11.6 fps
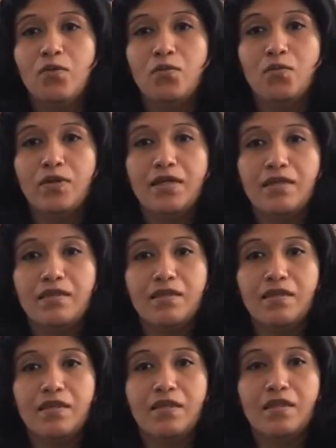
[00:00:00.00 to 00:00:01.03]
with
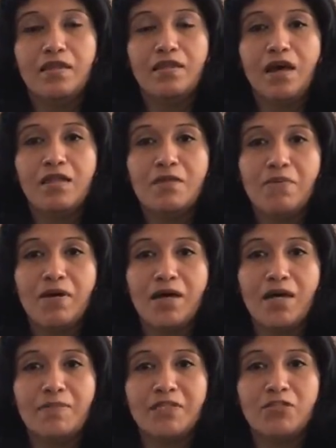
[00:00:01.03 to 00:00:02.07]

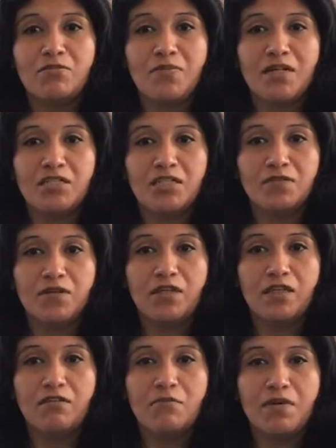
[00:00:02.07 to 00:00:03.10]
lollipops. I do apologize for a
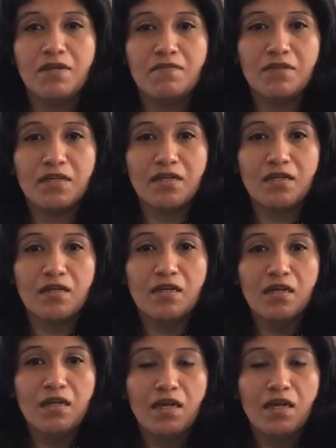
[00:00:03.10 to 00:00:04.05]
little bit of glare.